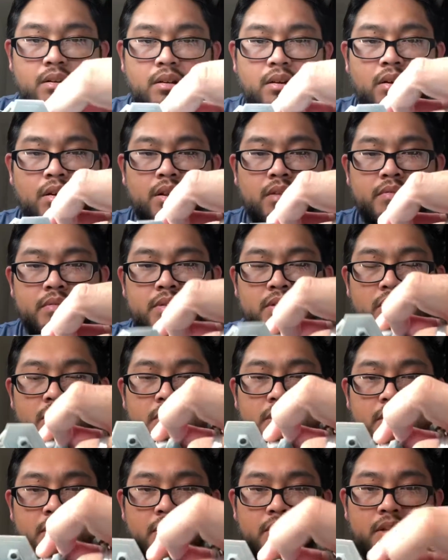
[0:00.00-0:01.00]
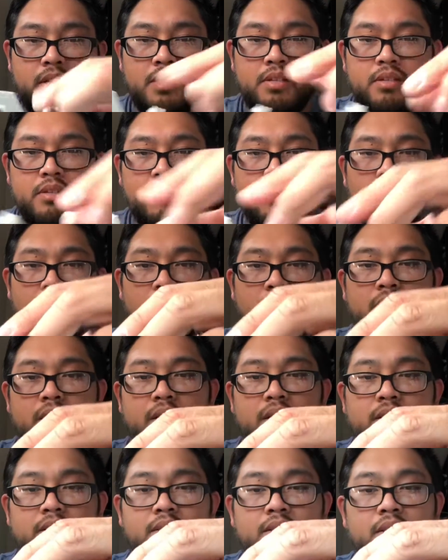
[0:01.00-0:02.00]
all of his articulation are in
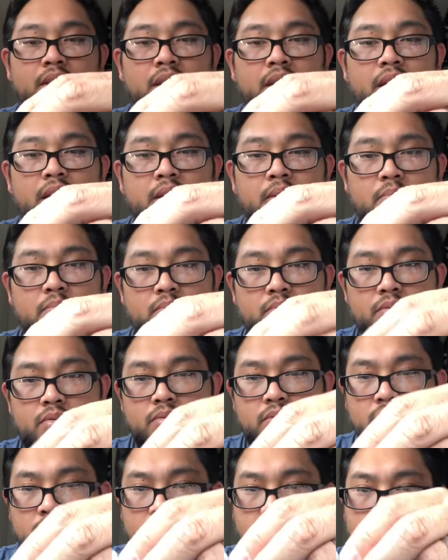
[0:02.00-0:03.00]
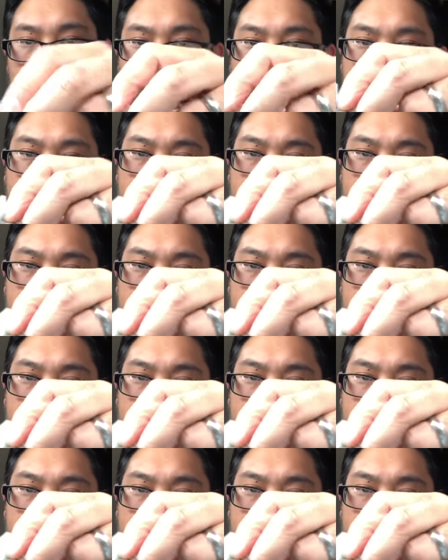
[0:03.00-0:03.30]
his limbs.